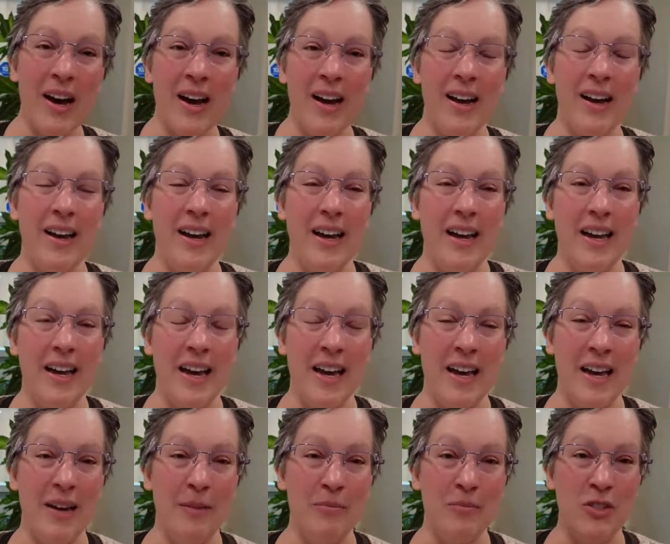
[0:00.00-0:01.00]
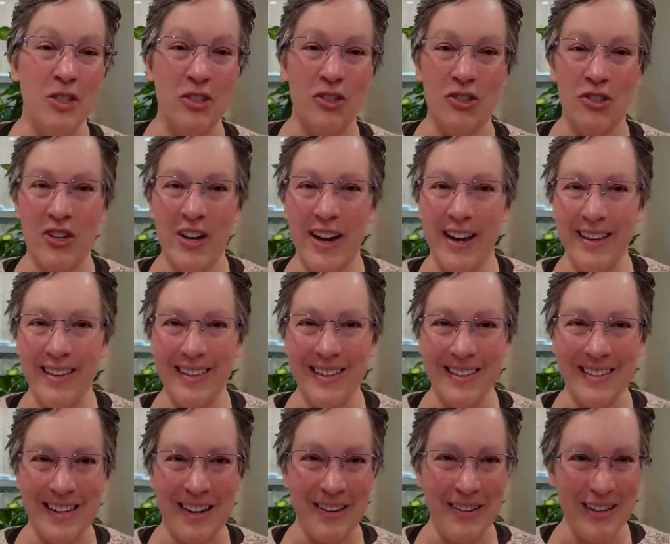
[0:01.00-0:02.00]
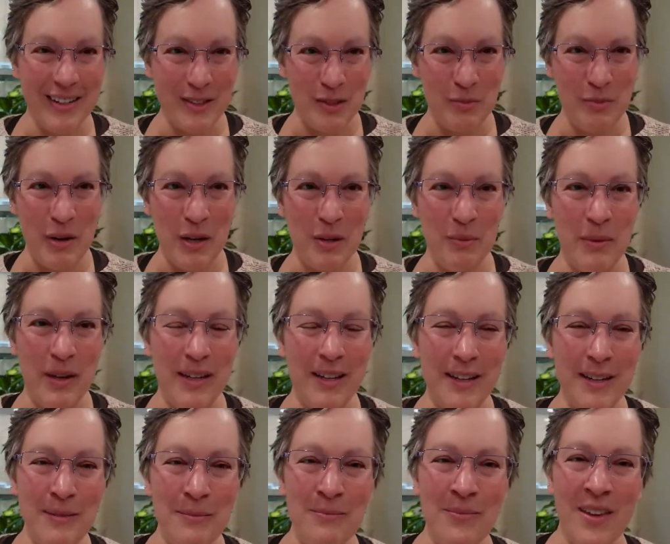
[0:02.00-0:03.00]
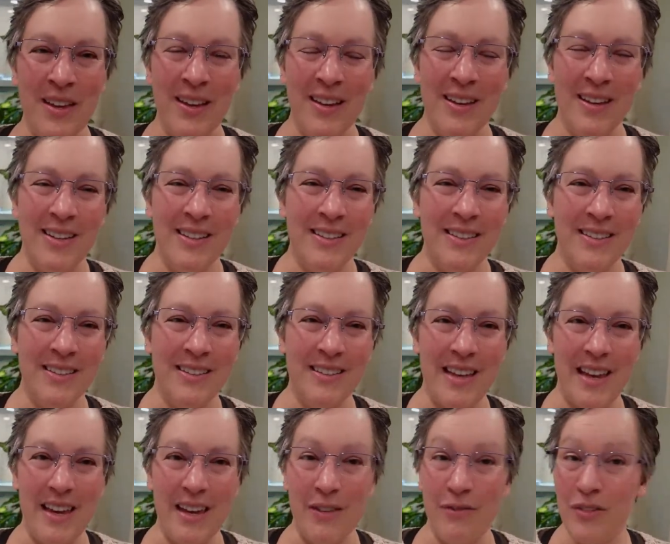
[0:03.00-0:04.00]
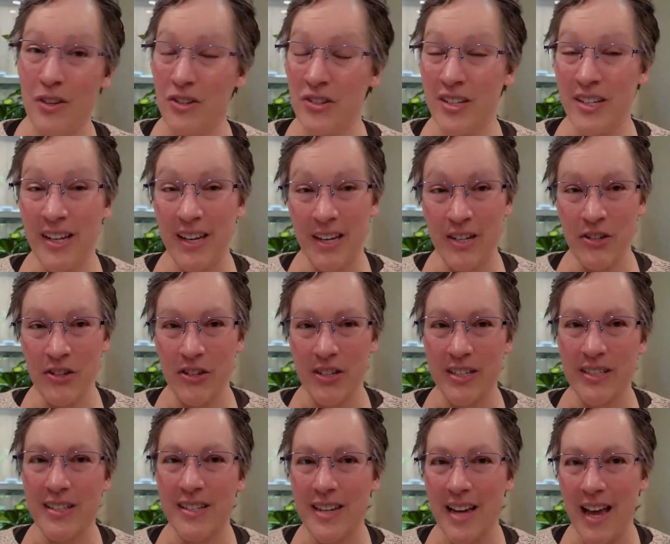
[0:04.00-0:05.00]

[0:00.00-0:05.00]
I am just trying this out, experimenting to see if there's any interest.